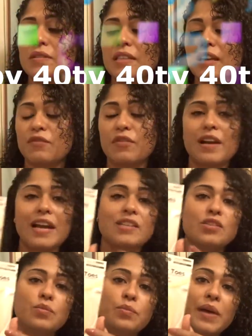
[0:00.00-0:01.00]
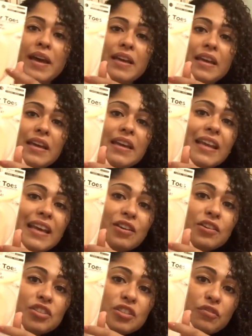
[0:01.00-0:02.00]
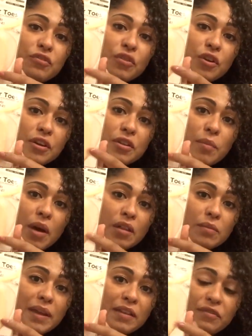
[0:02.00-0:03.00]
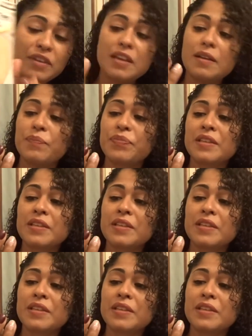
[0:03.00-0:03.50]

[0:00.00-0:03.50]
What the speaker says: and forgot to buy that cushion for the ball of my feet.